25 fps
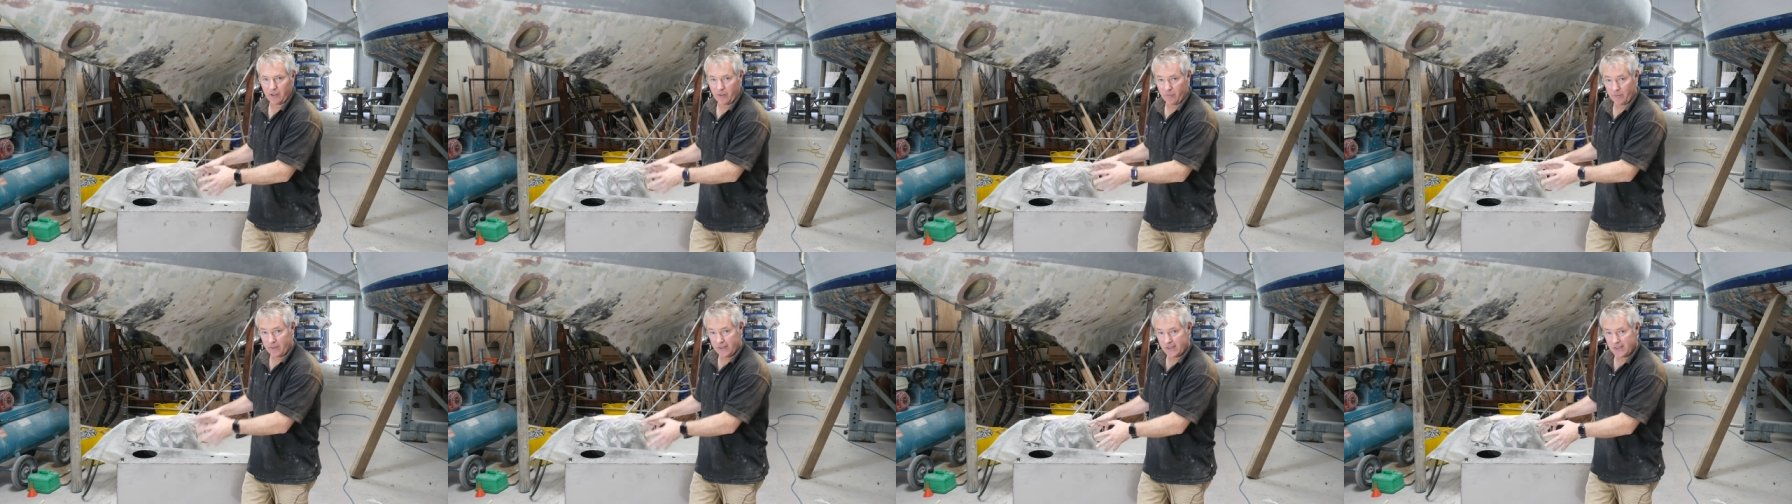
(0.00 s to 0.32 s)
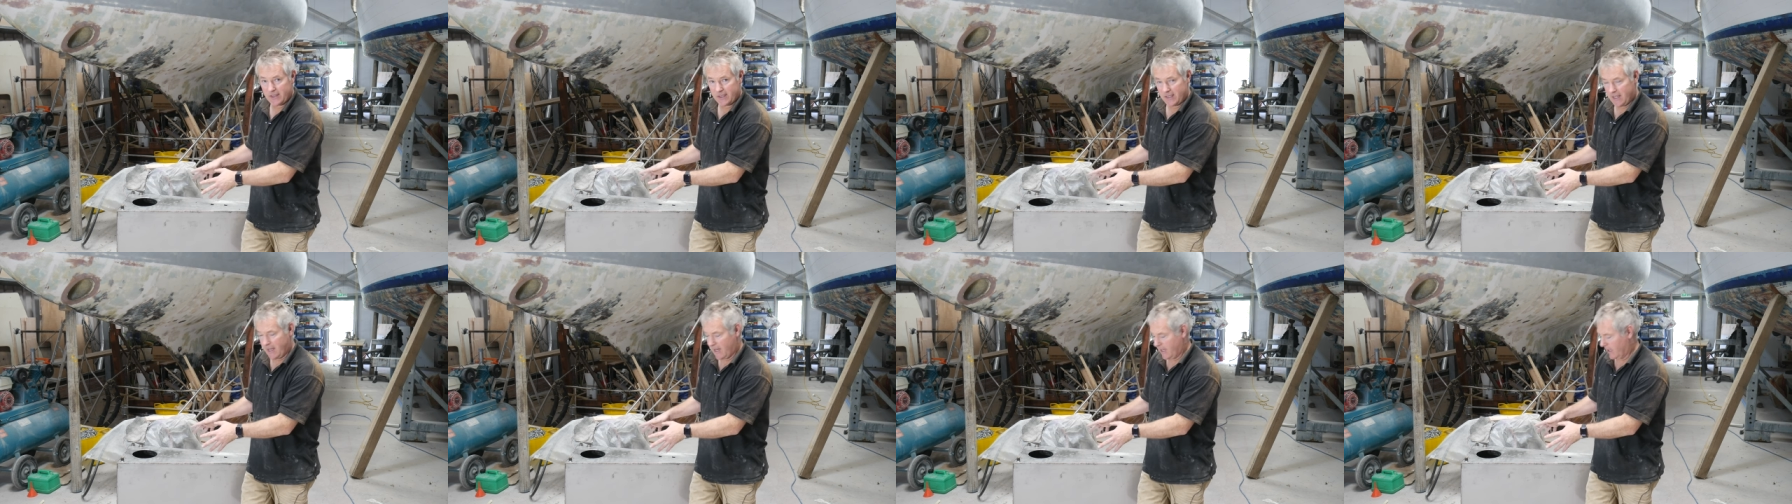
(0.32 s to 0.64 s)
of
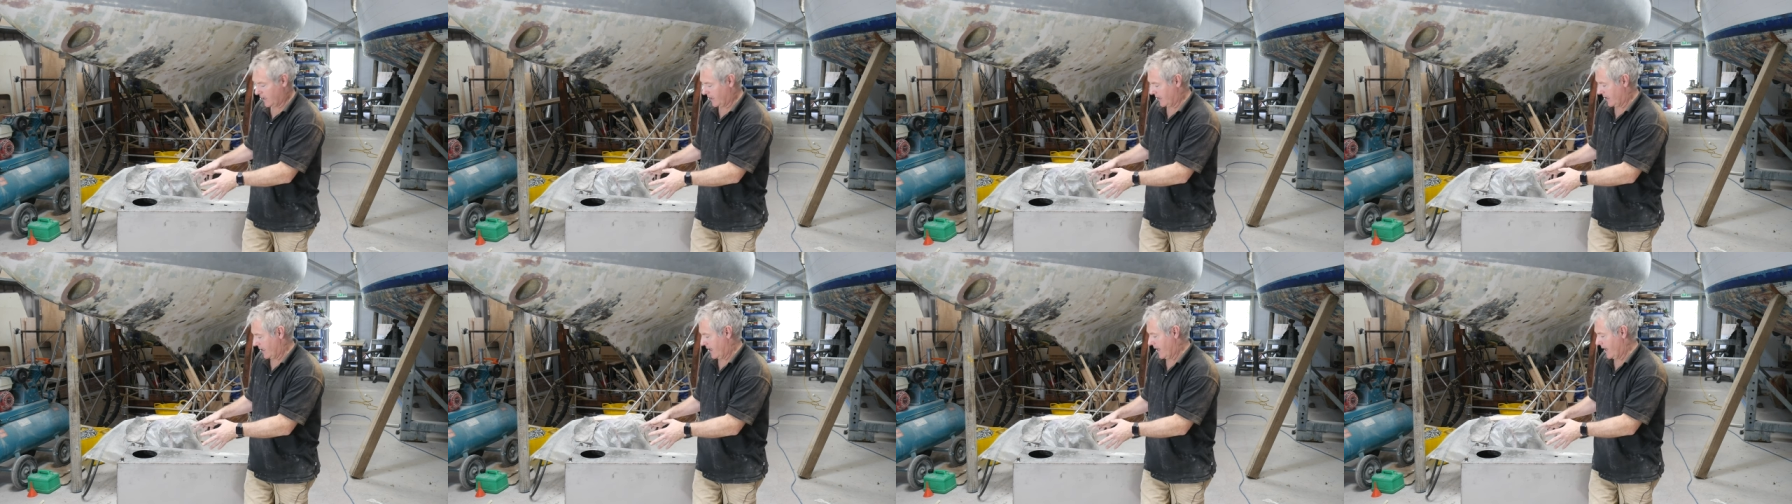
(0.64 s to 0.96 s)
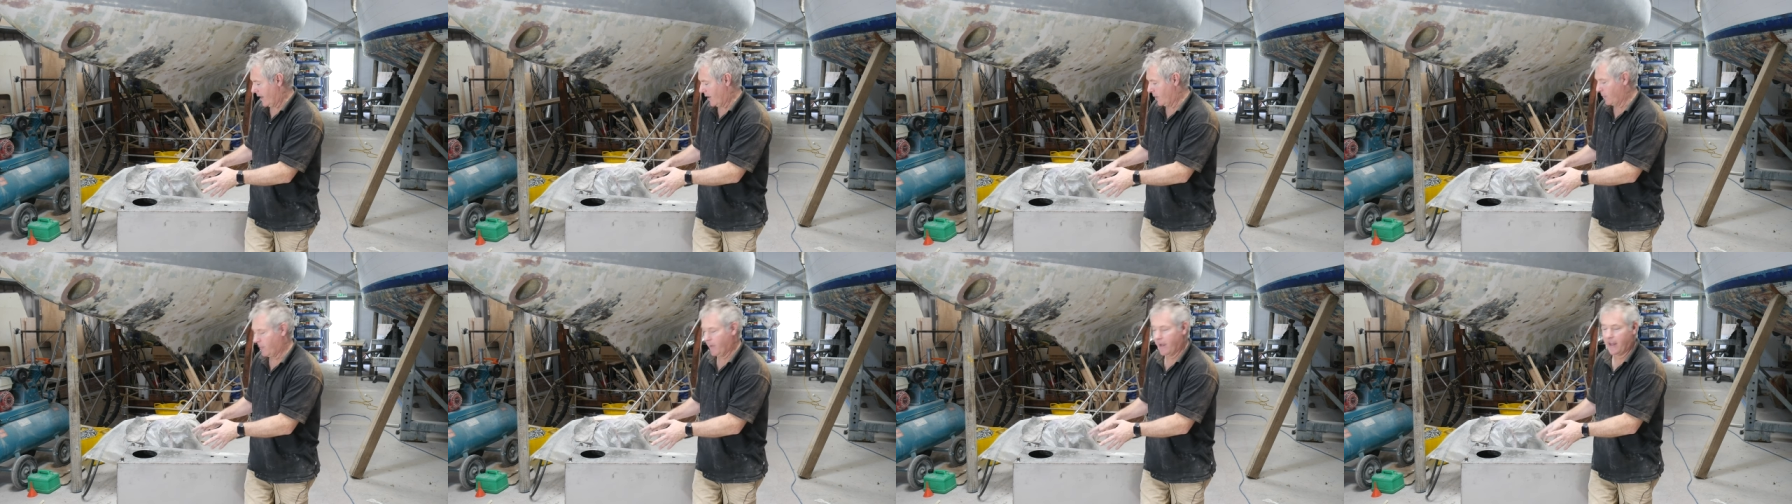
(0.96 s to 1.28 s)
this tank
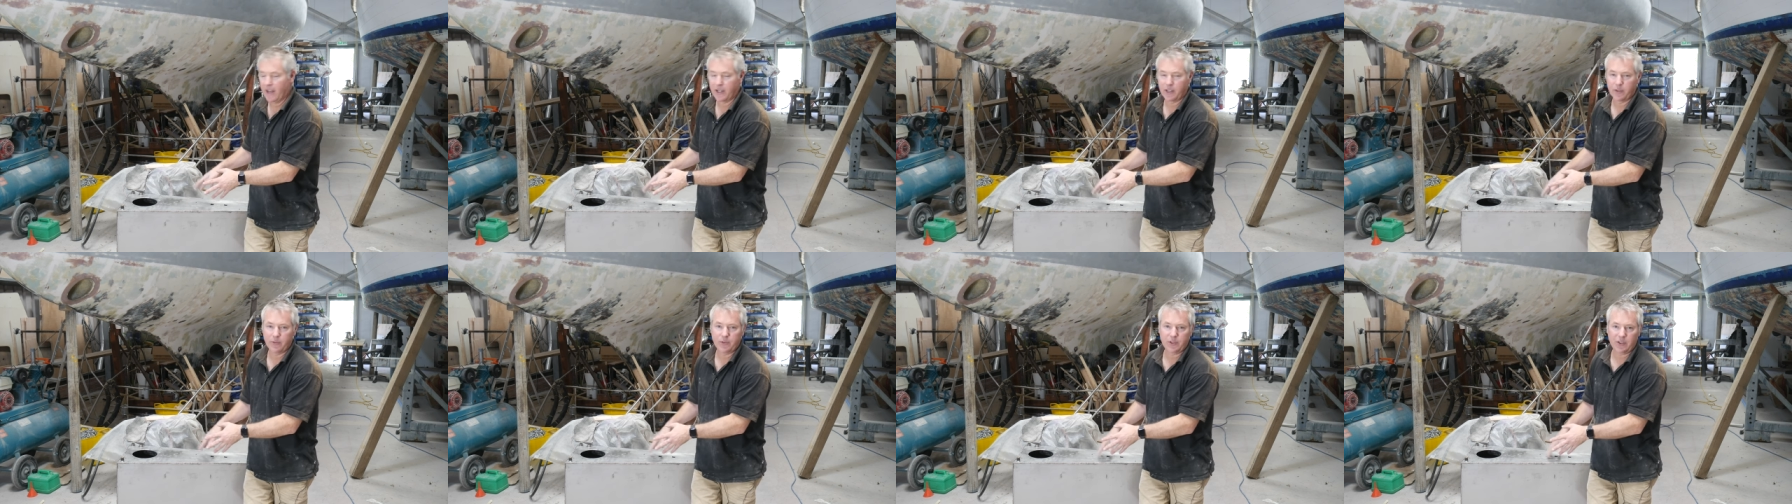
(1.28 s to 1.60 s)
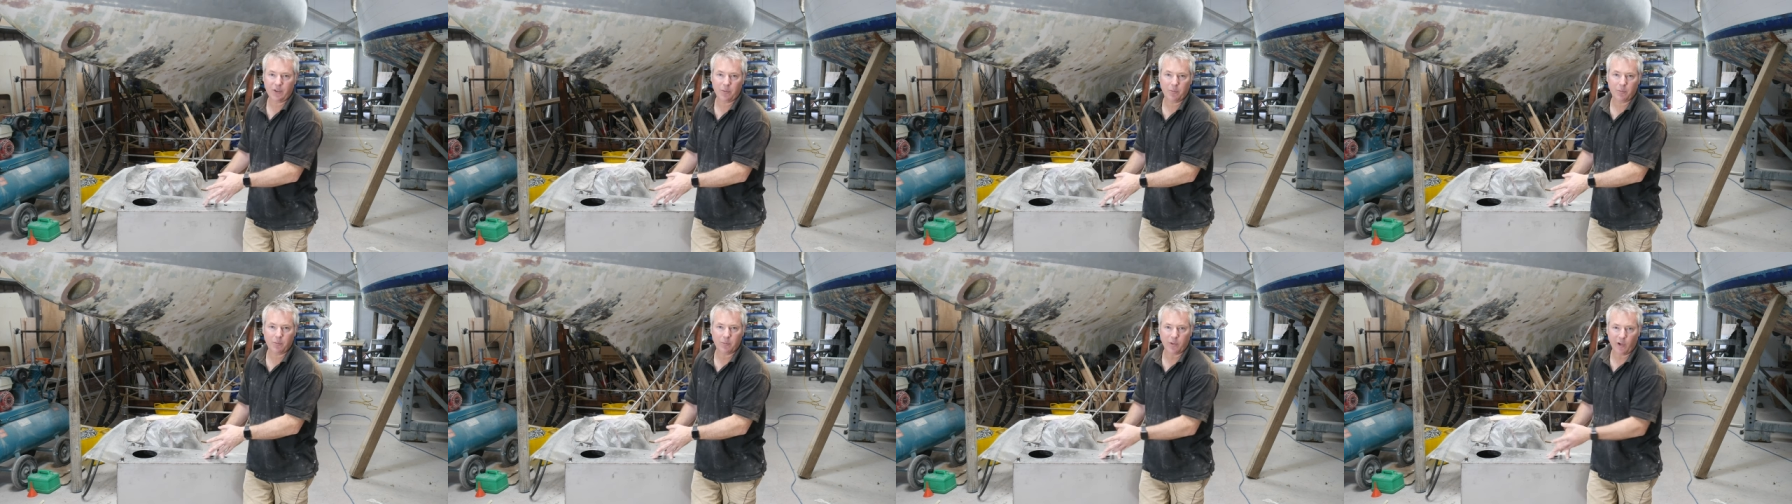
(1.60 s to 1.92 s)
um, out of
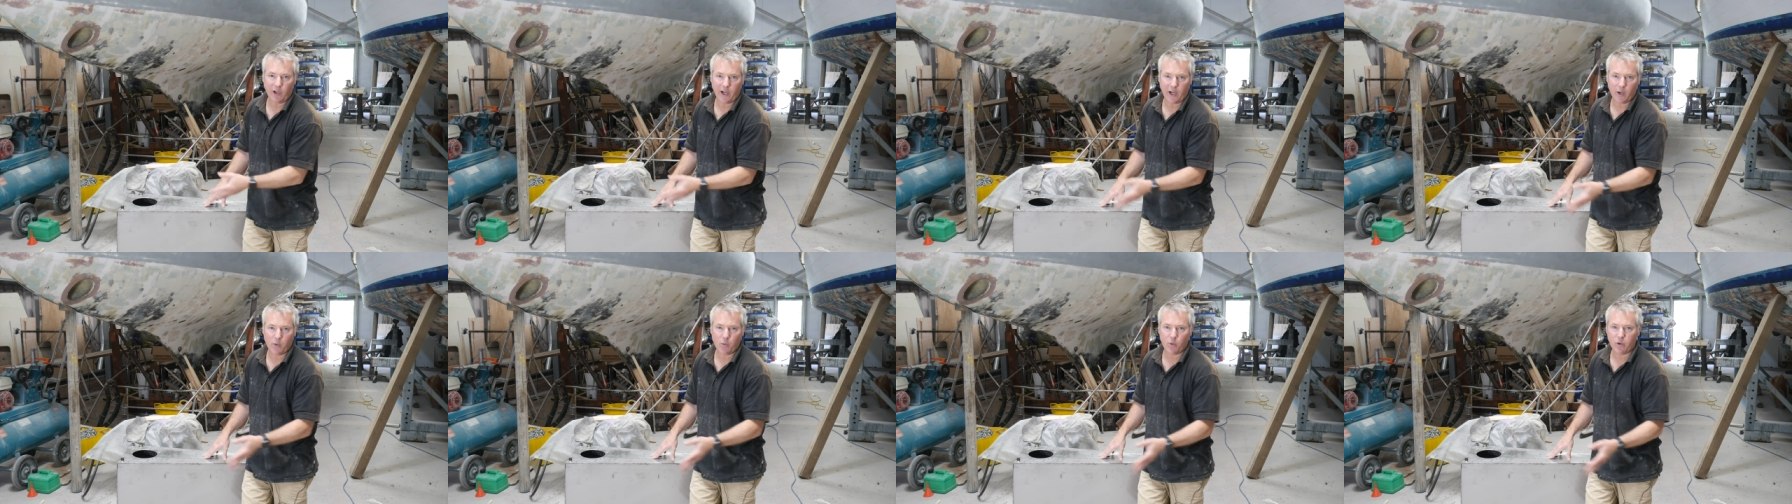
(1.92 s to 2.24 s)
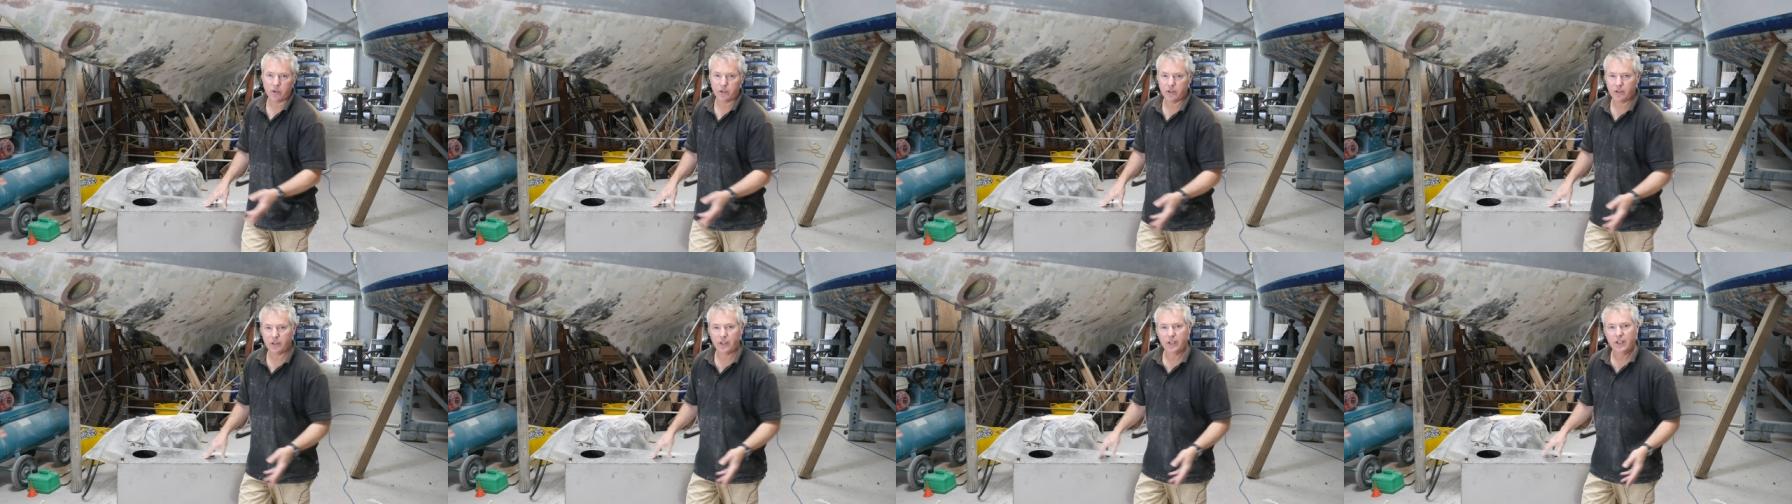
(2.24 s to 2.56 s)
some
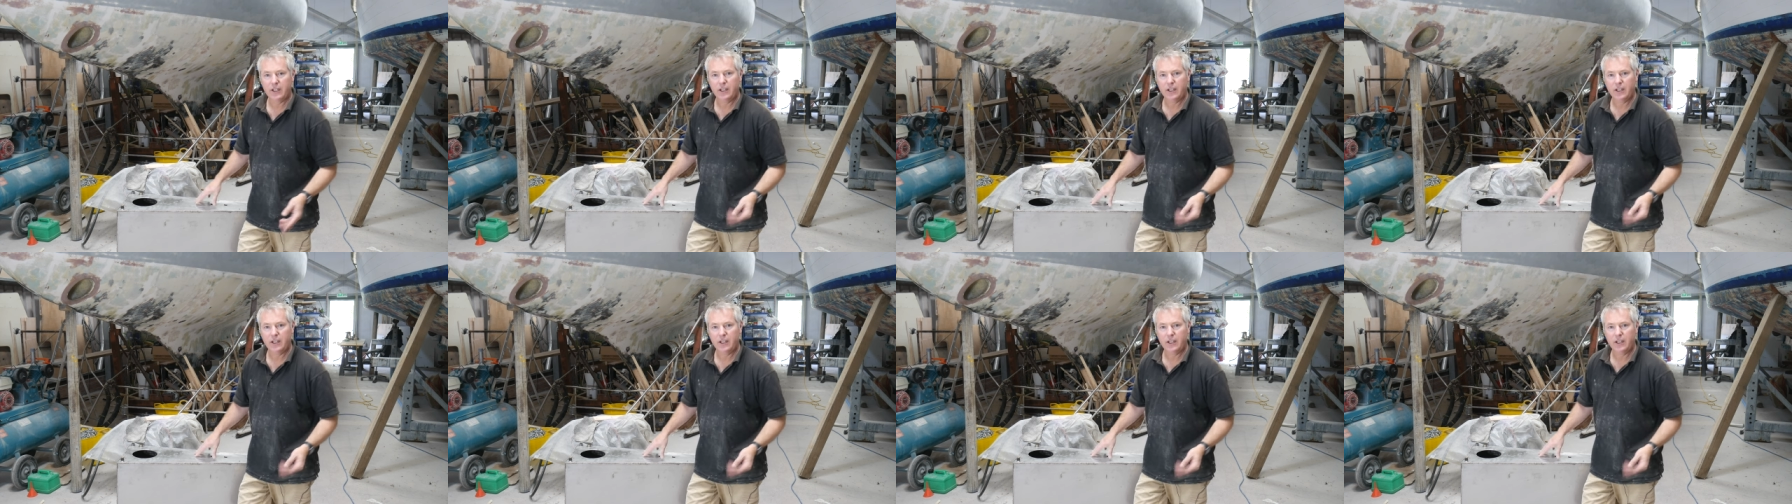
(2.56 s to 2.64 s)
plywood.